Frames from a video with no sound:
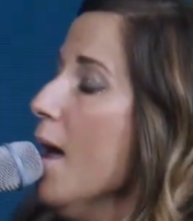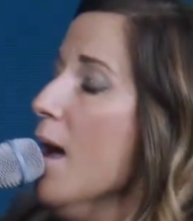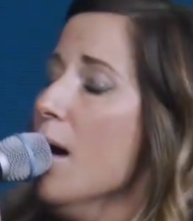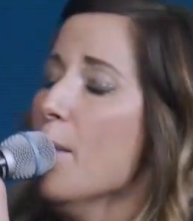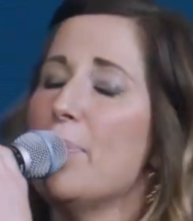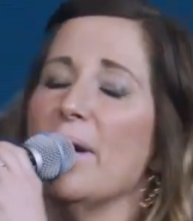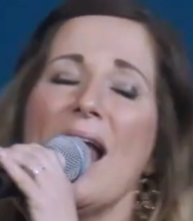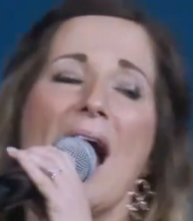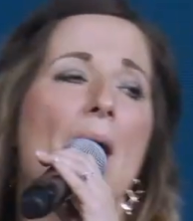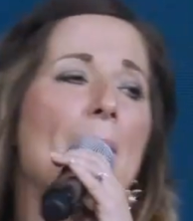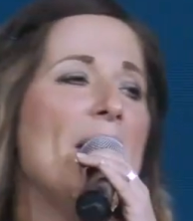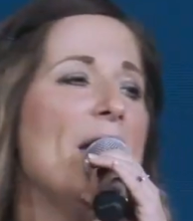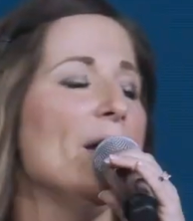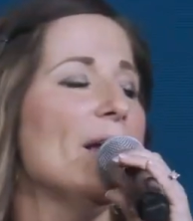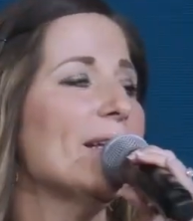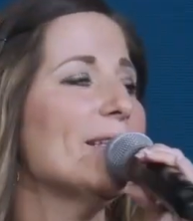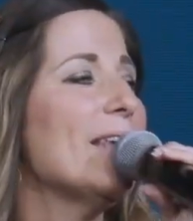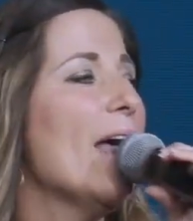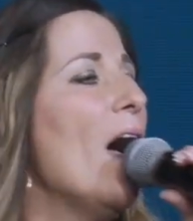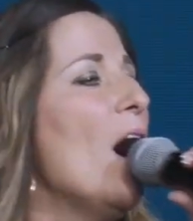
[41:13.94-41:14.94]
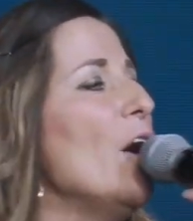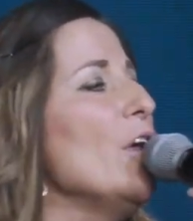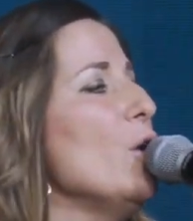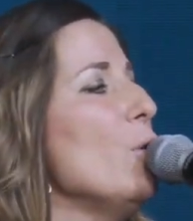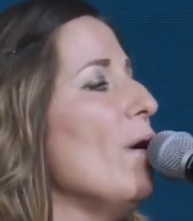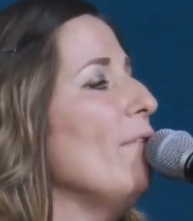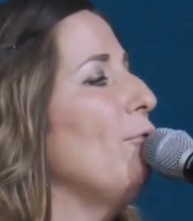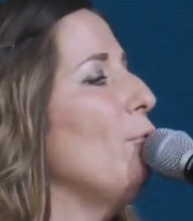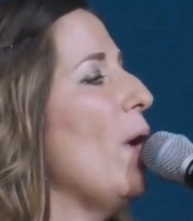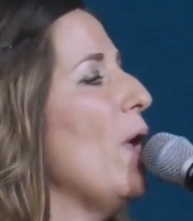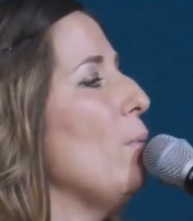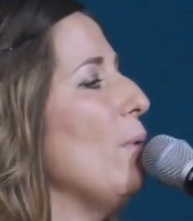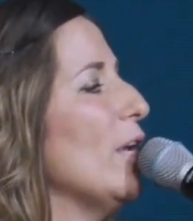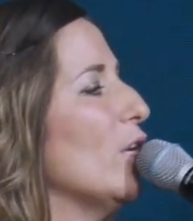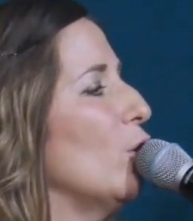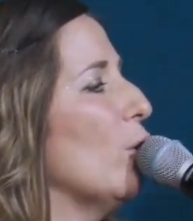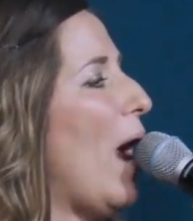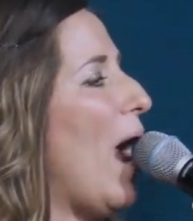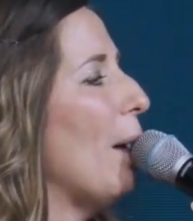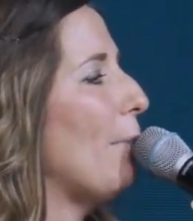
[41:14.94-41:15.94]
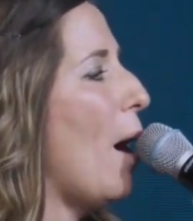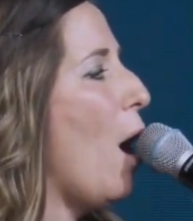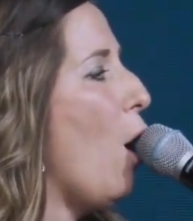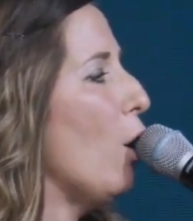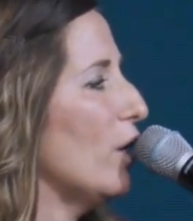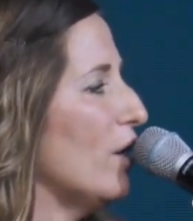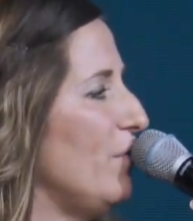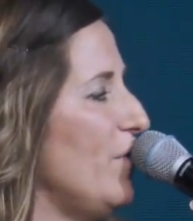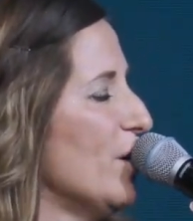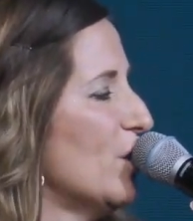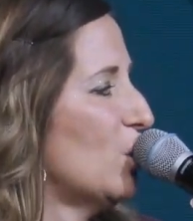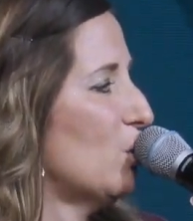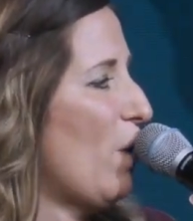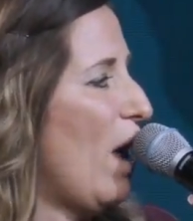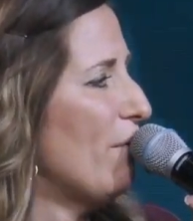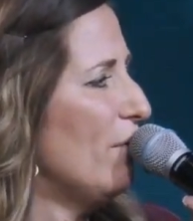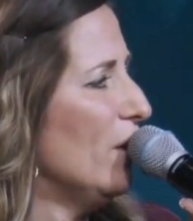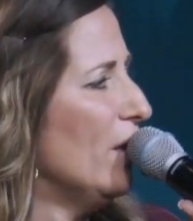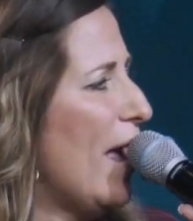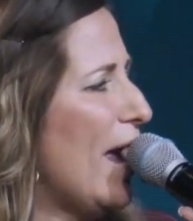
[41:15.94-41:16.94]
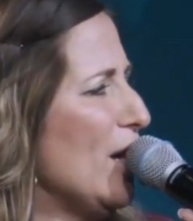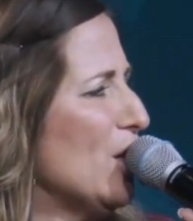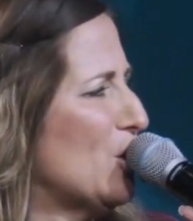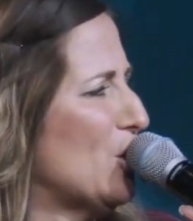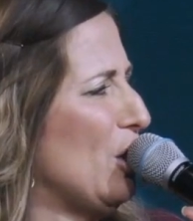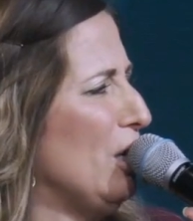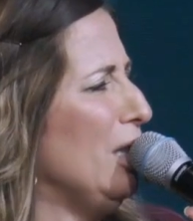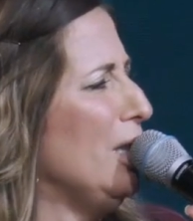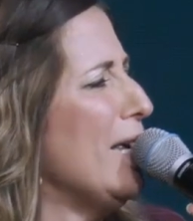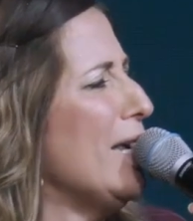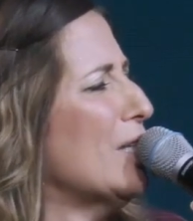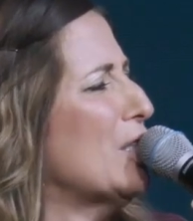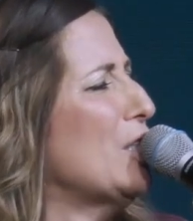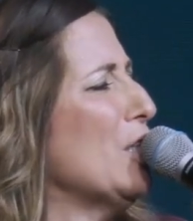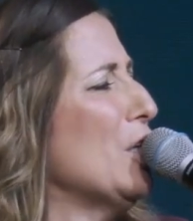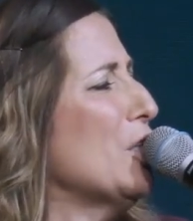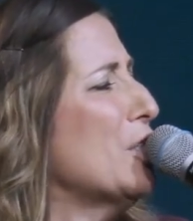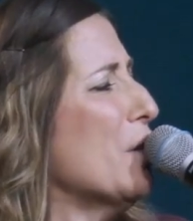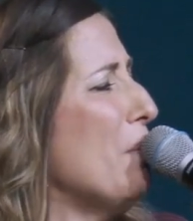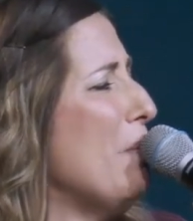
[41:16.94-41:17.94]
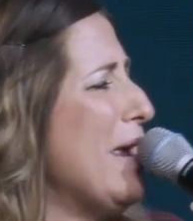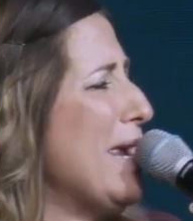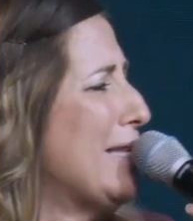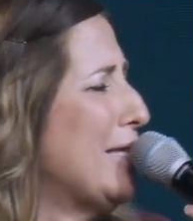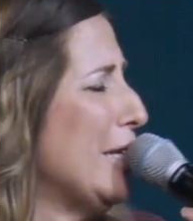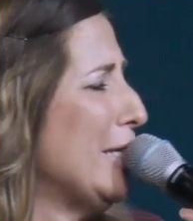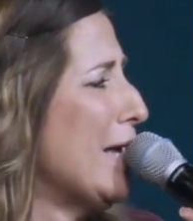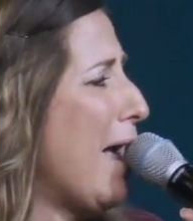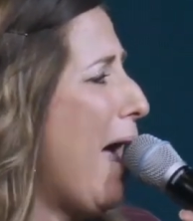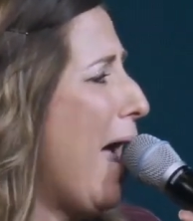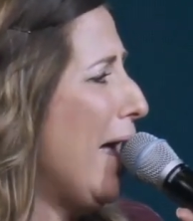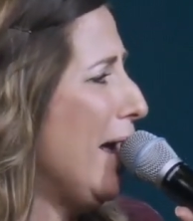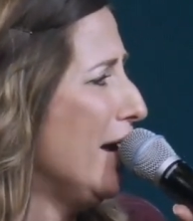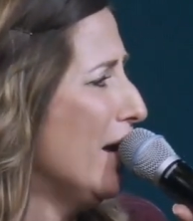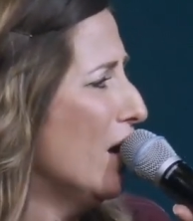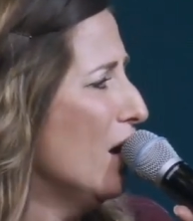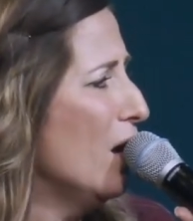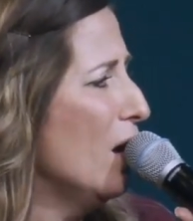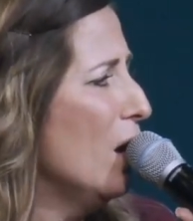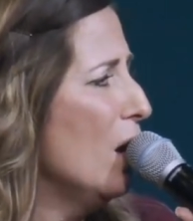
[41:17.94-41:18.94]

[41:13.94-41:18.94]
But I'm here to tell you, if we would grab hold of this revelation, listen to me today.